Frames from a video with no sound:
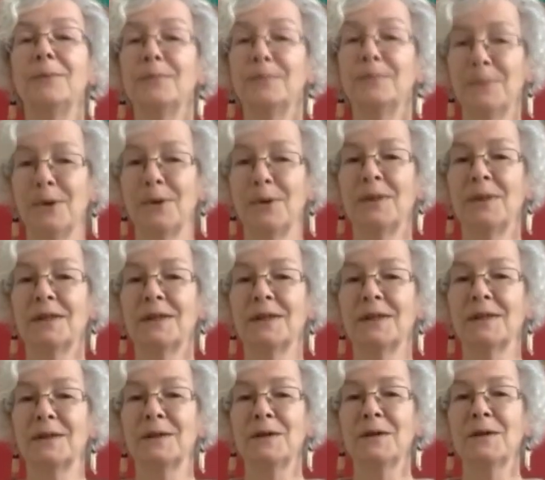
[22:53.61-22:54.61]
moment.
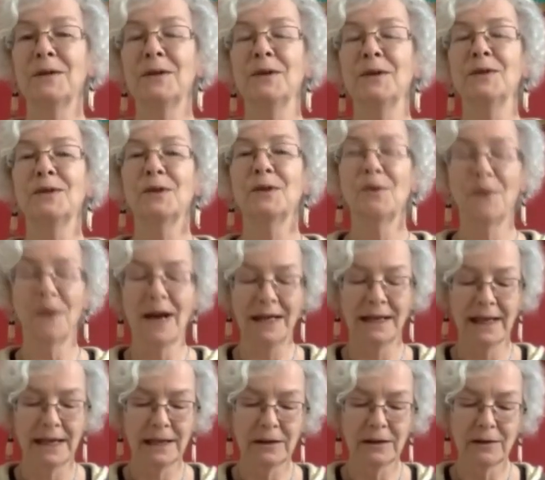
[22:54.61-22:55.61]
So I'd
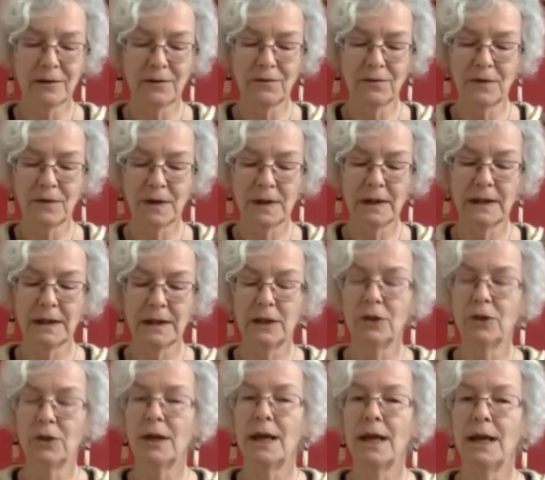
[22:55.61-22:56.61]
like you to fill in
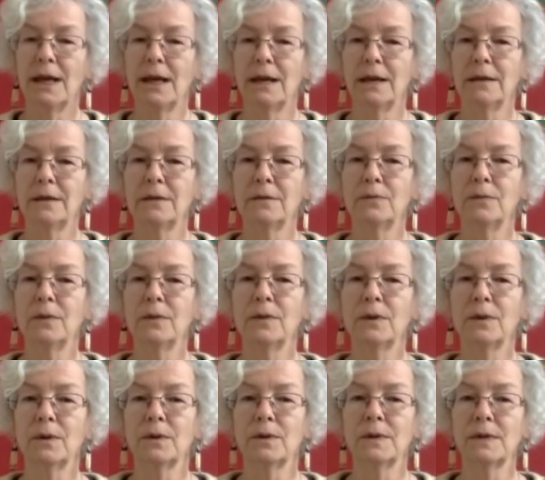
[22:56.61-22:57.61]
your hand with
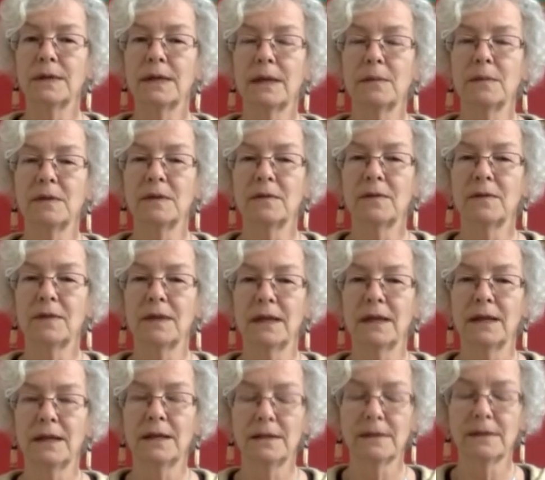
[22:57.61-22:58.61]
those types of
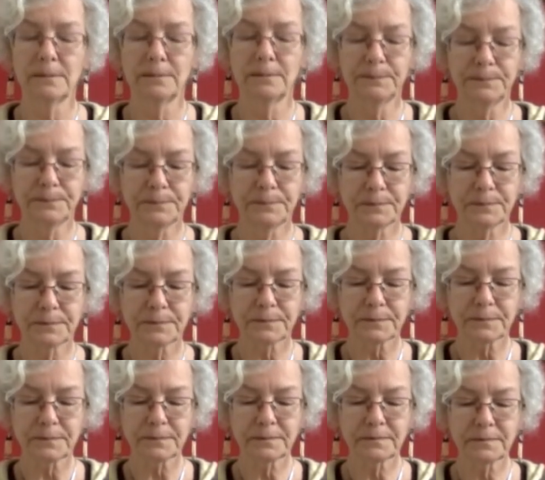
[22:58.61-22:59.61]
things.
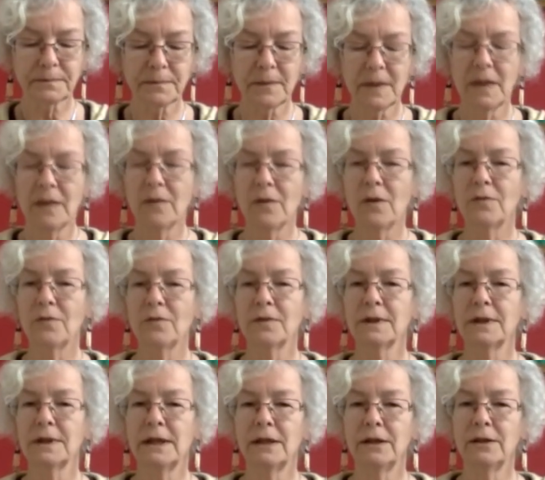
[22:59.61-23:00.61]
And
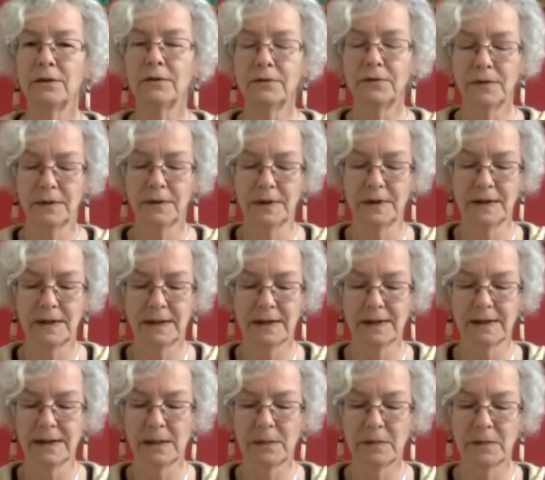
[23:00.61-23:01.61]
hopefully you've done
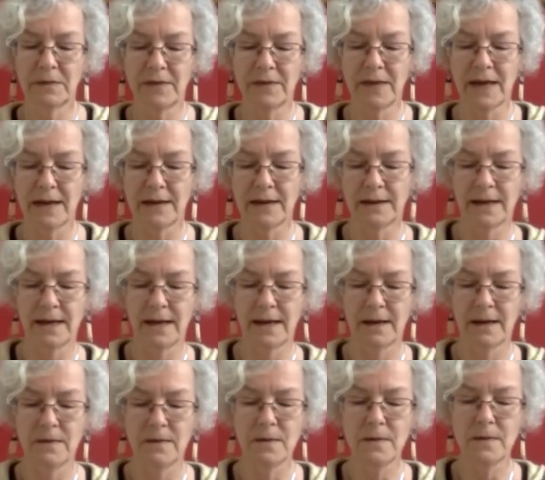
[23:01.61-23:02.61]
some of that
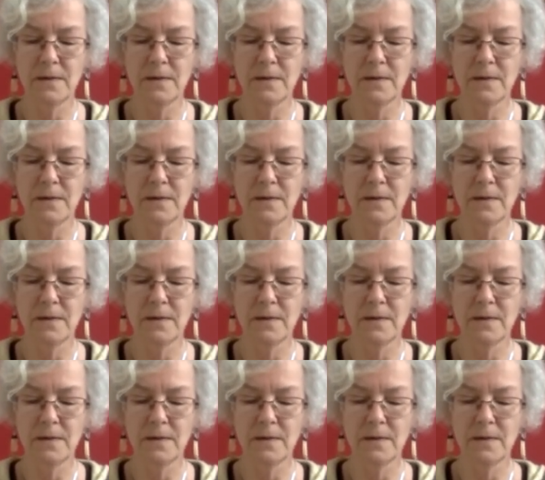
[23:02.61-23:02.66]
now.